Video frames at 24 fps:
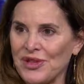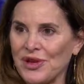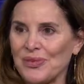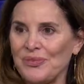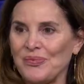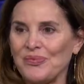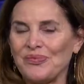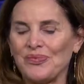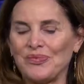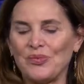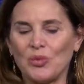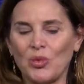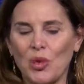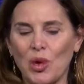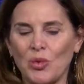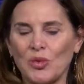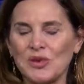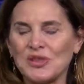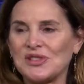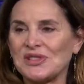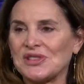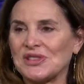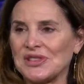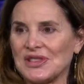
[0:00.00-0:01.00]
the what
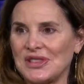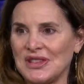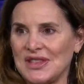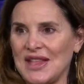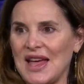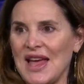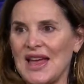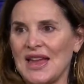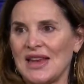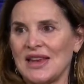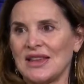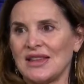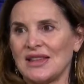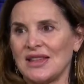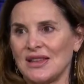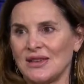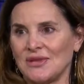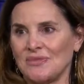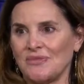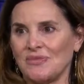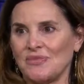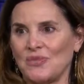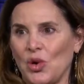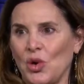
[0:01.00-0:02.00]
was then
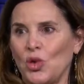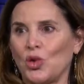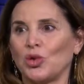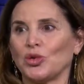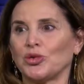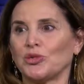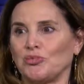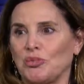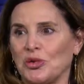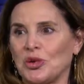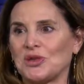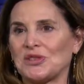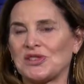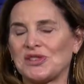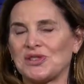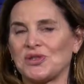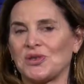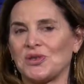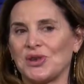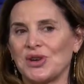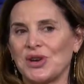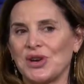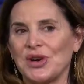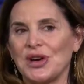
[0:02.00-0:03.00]
the old
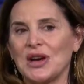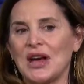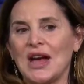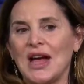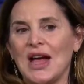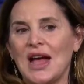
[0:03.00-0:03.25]
bookstore.